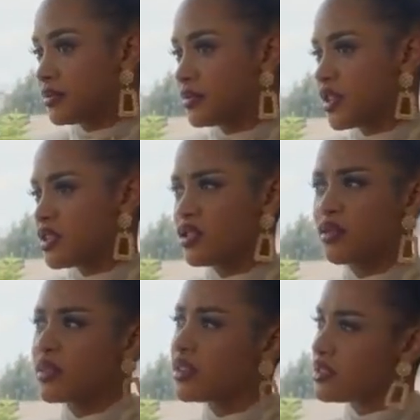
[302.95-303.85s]
It's
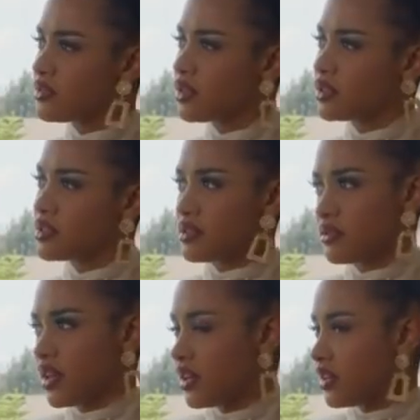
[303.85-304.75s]
nobody's fault.
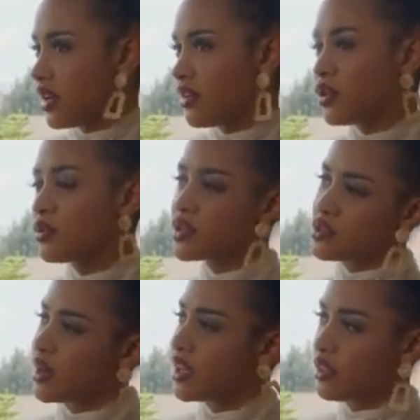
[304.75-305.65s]
Hey, everyone's
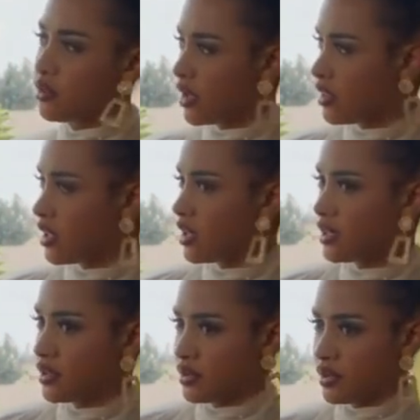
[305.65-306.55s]
wired the way they are,
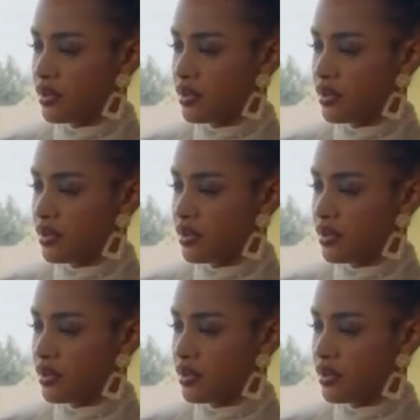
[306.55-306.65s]
you know.